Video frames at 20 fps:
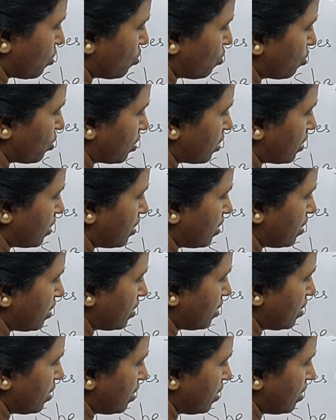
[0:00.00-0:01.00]
cooked
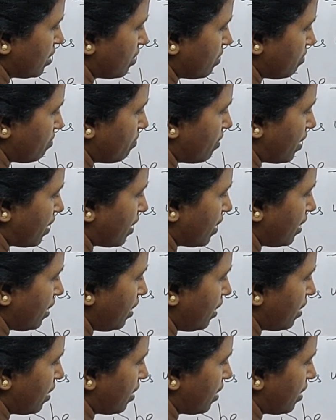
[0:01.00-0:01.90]
by